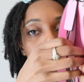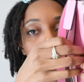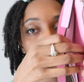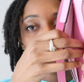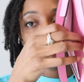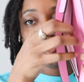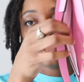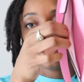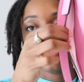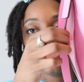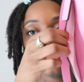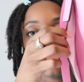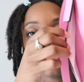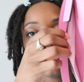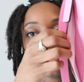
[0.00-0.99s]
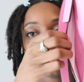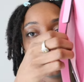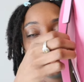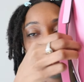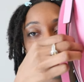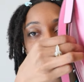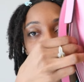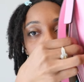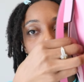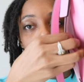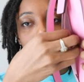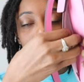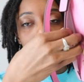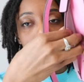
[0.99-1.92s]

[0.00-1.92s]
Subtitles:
And then here we go, like that,